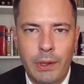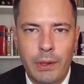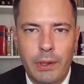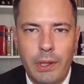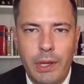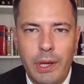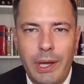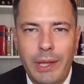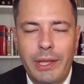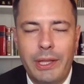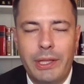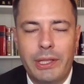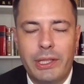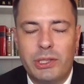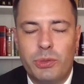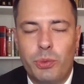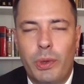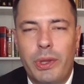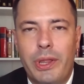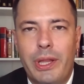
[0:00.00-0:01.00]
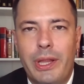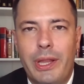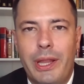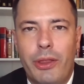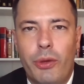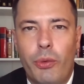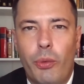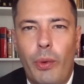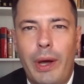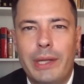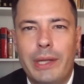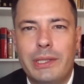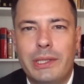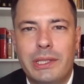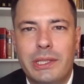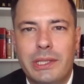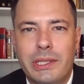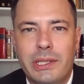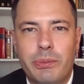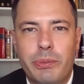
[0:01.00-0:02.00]
Yeah, I think that's one thing that the West
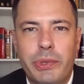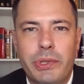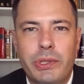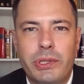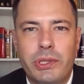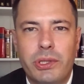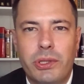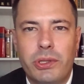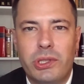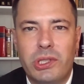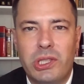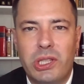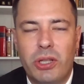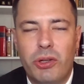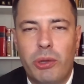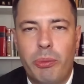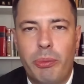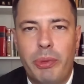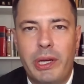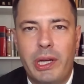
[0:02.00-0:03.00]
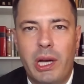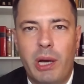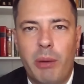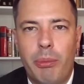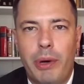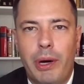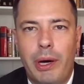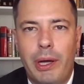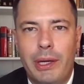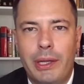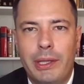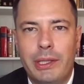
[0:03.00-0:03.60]
has been so slow to pick up on,